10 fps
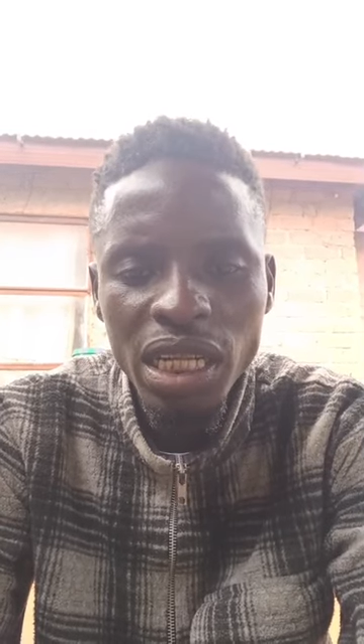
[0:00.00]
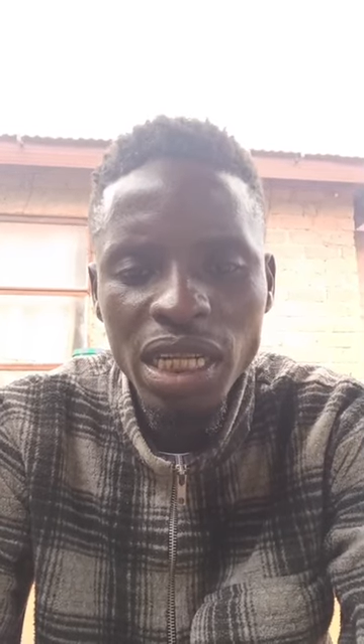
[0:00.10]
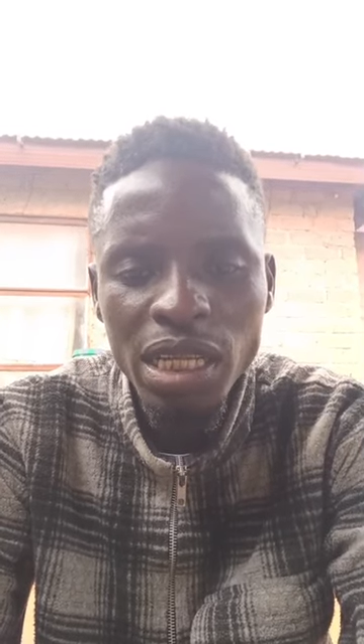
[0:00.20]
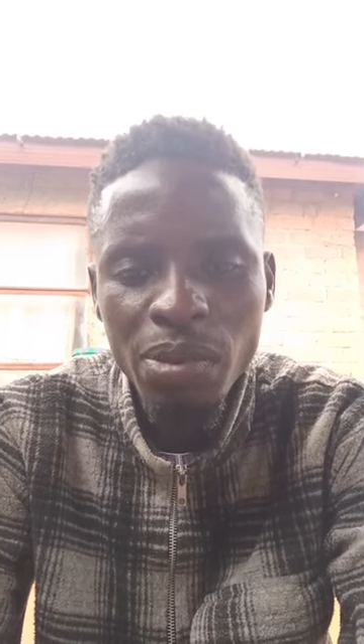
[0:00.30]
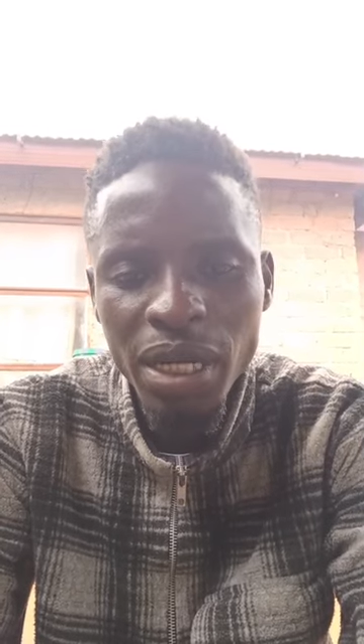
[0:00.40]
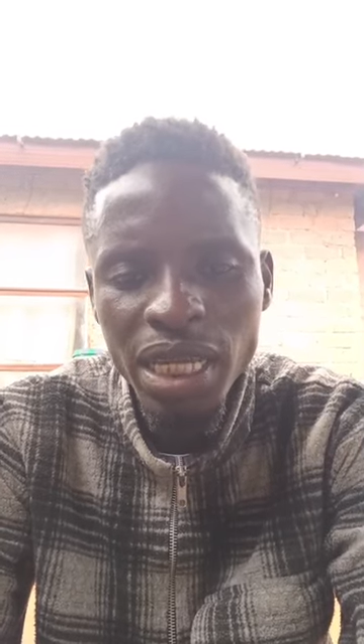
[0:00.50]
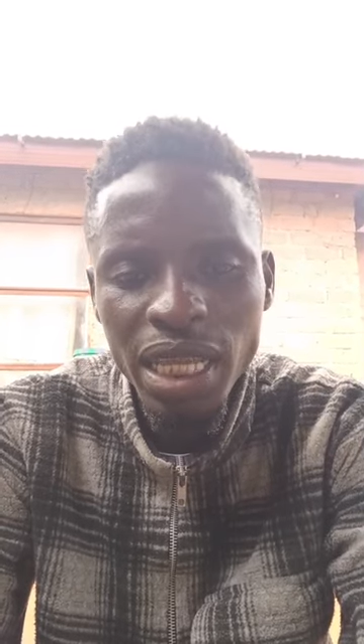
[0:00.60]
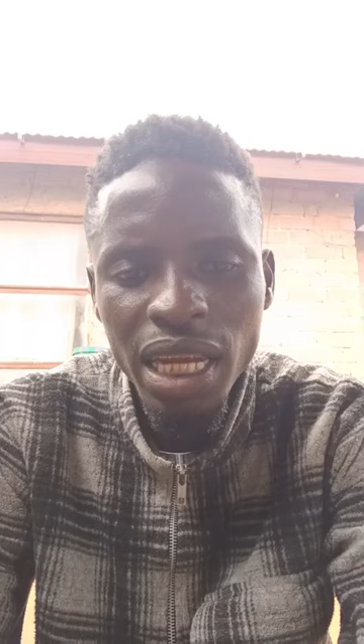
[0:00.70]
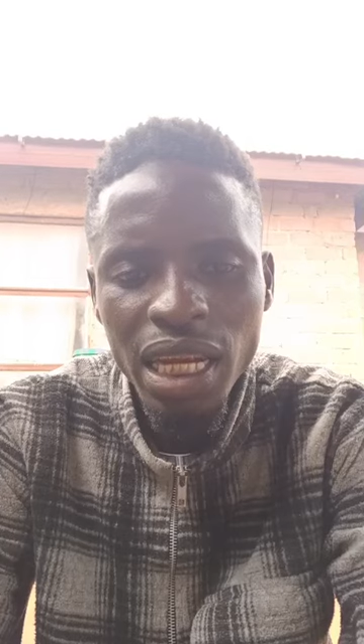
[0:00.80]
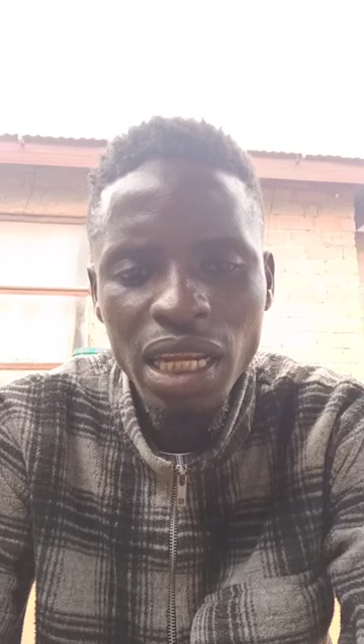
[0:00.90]
It is better
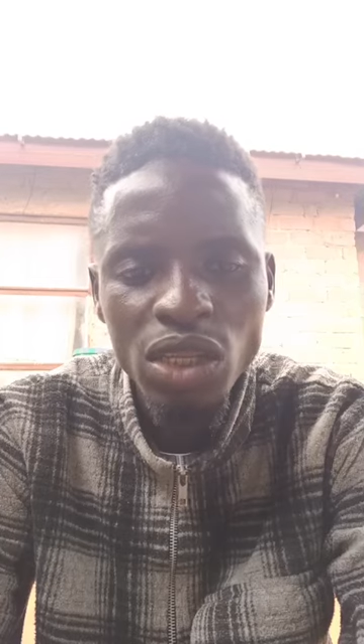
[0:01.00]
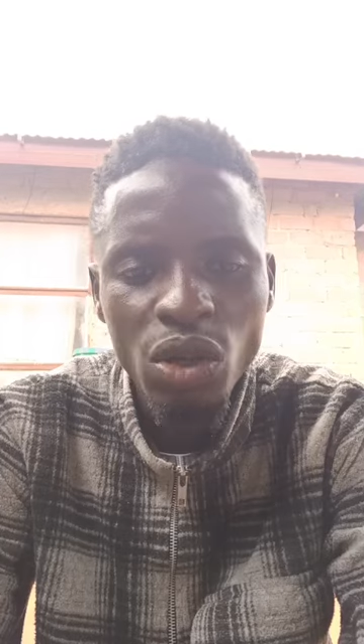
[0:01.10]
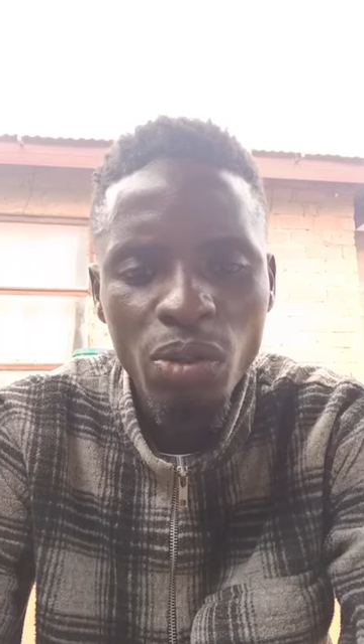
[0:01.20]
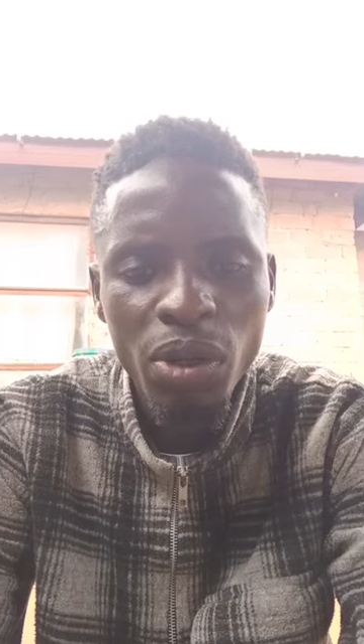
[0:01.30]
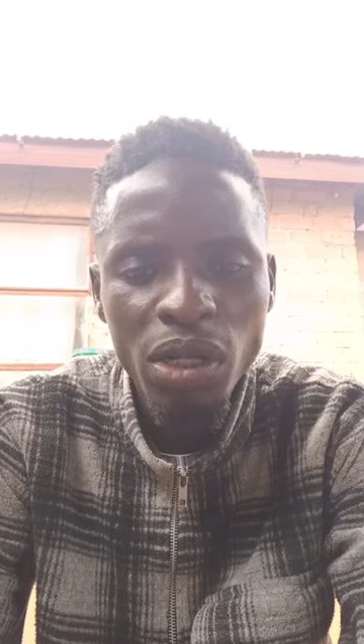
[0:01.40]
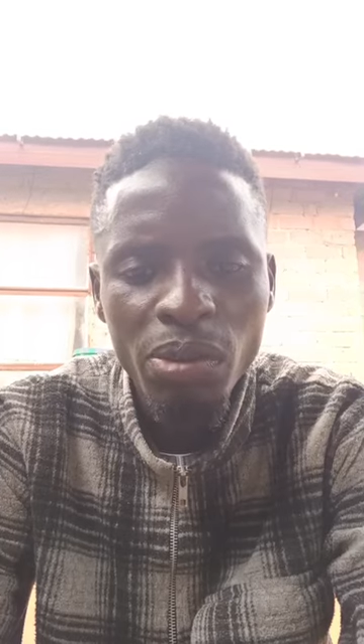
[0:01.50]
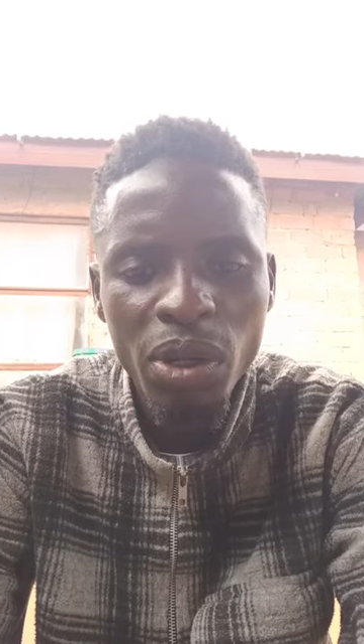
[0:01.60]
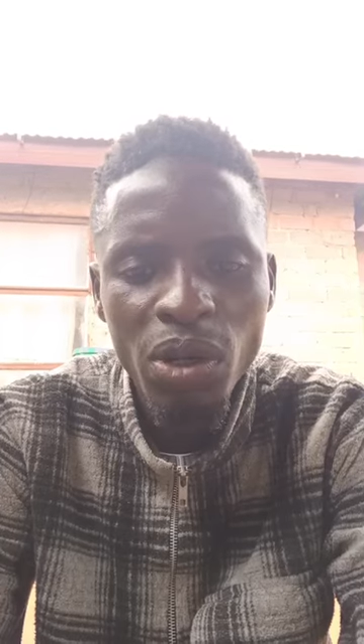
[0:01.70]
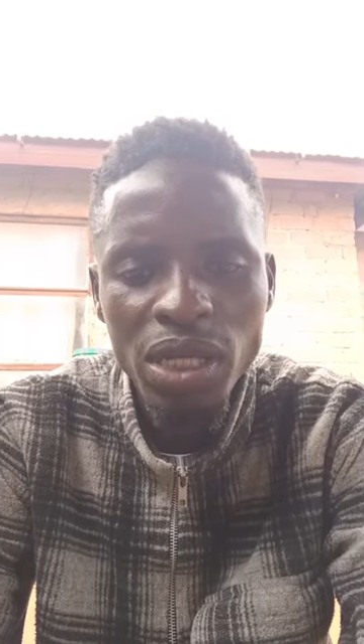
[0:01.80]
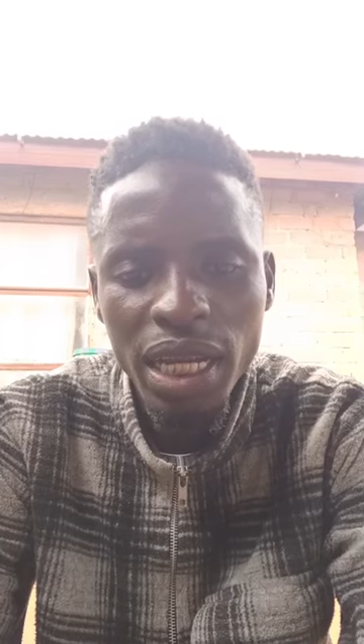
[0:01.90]
than a chalkboard
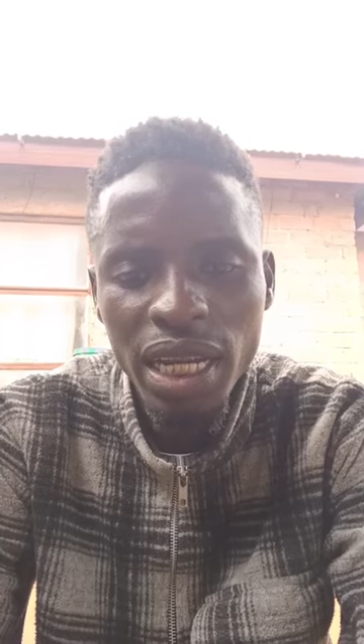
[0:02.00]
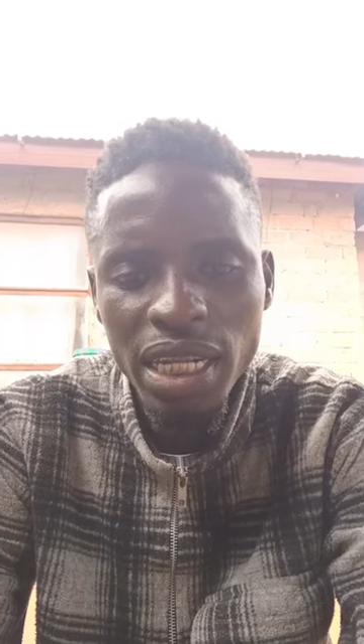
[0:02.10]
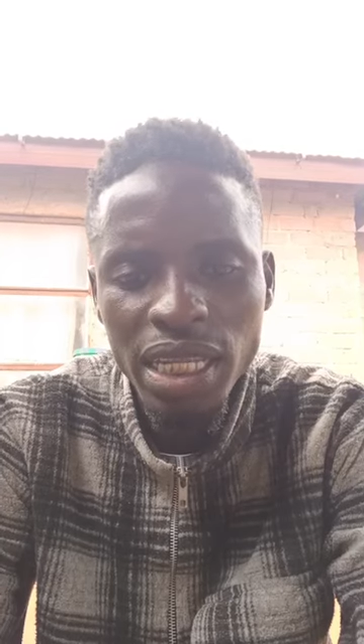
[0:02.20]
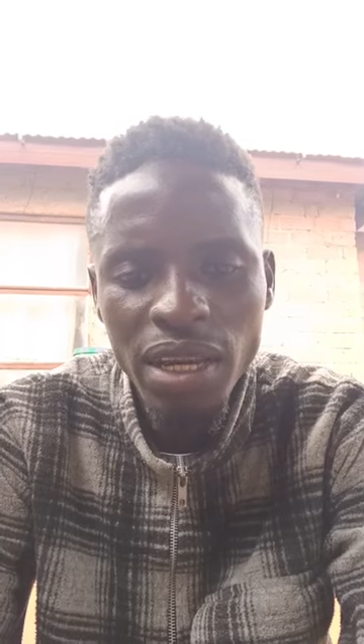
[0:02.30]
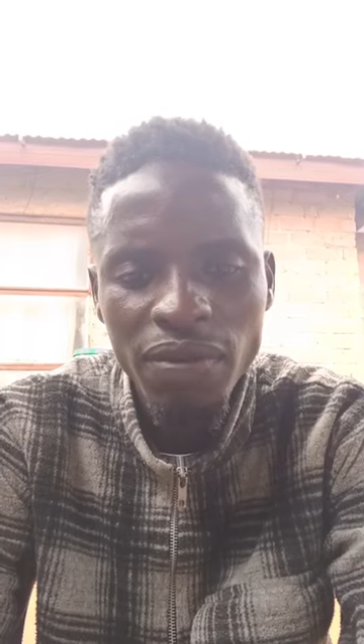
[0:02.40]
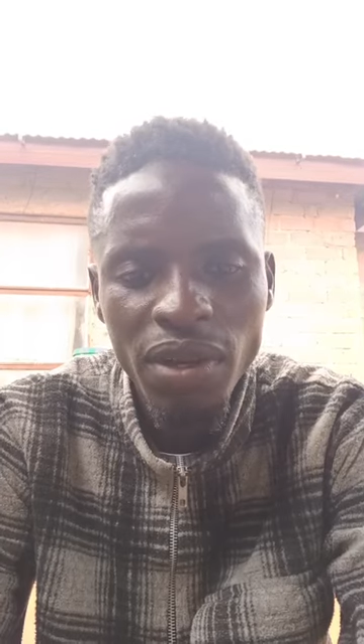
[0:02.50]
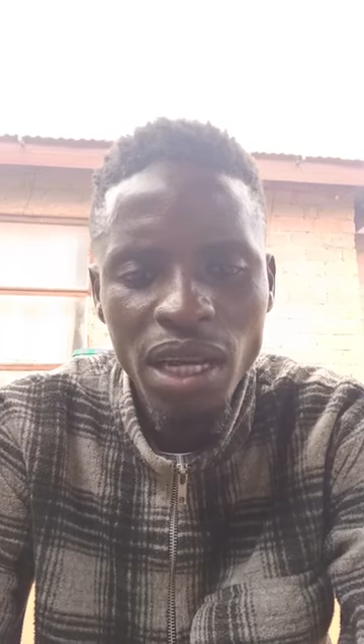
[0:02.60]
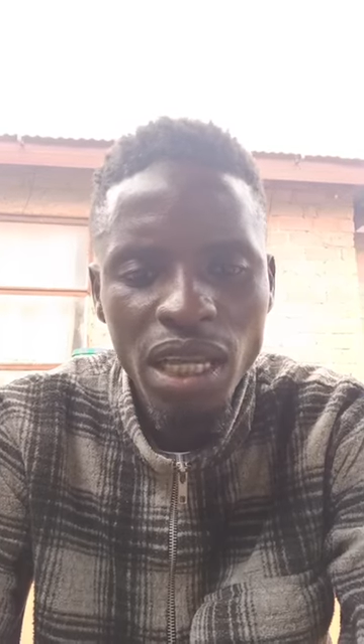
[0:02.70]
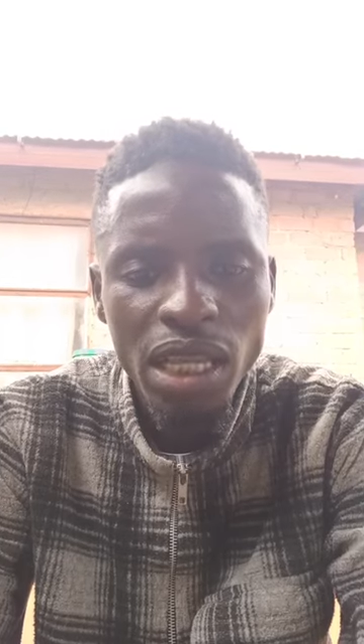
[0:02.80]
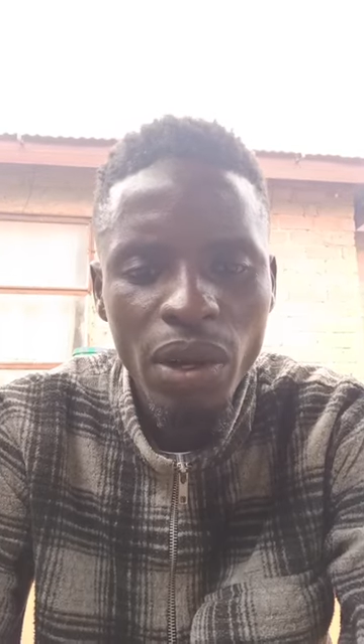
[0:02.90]
because I can save
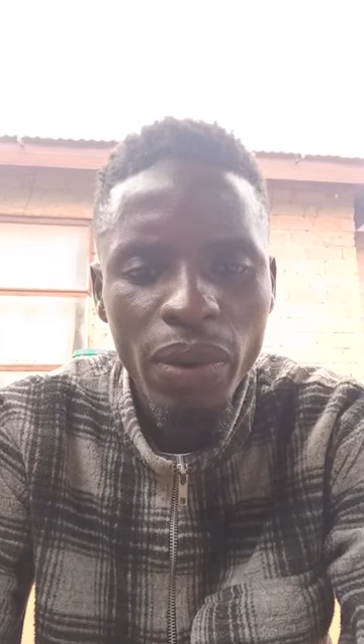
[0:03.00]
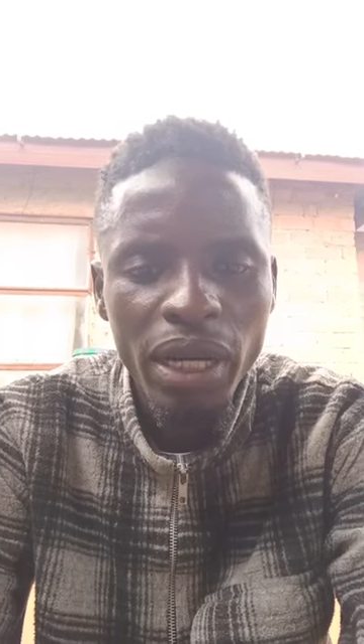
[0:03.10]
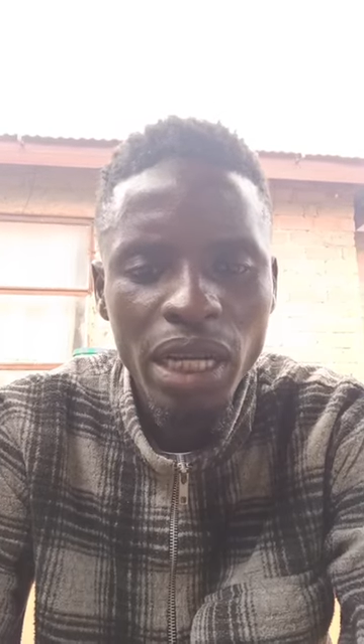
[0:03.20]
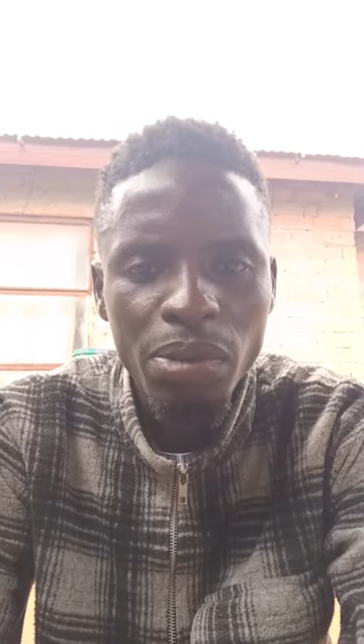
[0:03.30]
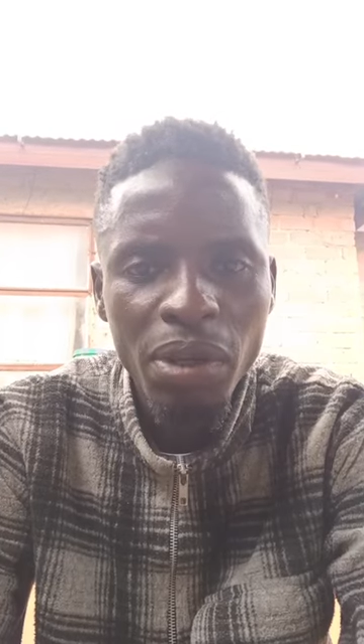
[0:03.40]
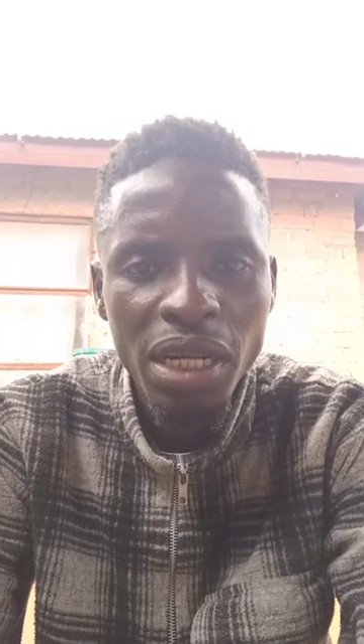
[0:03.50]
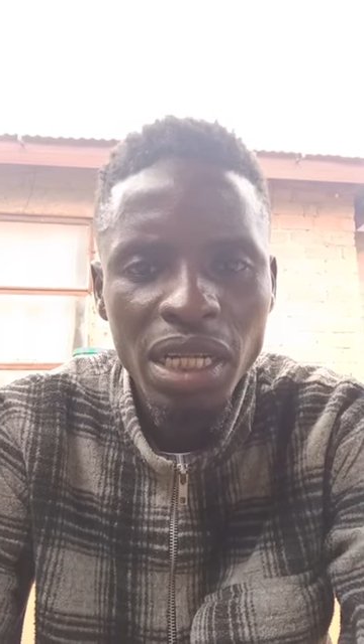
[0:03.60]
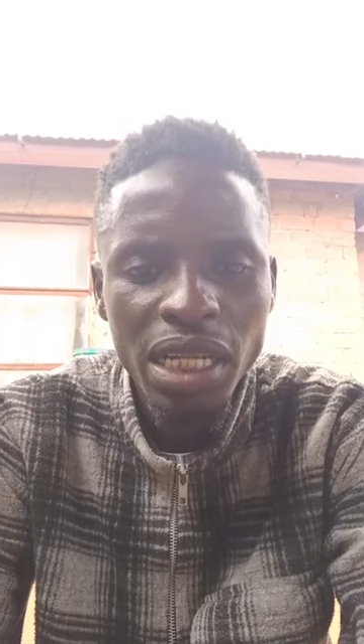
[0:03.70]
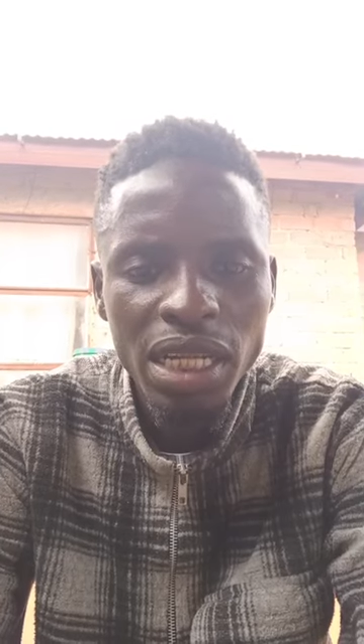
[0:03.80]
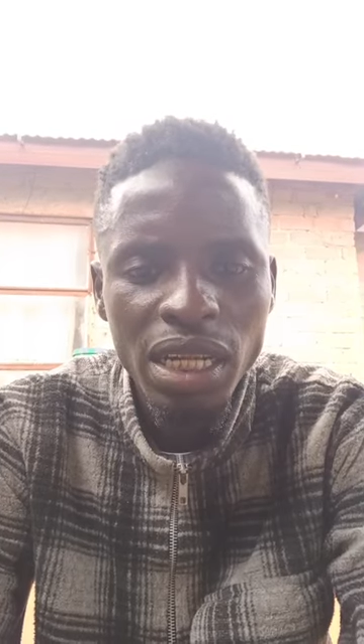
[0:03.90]
the work and print
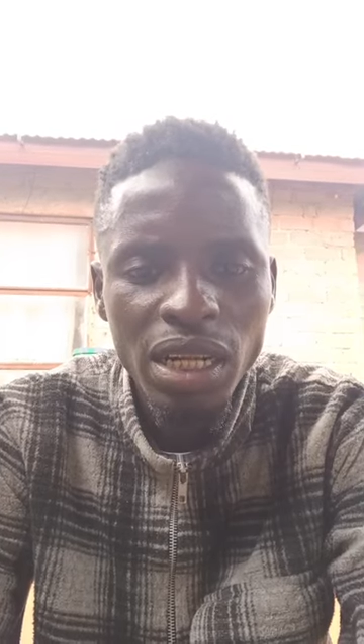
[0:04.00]
it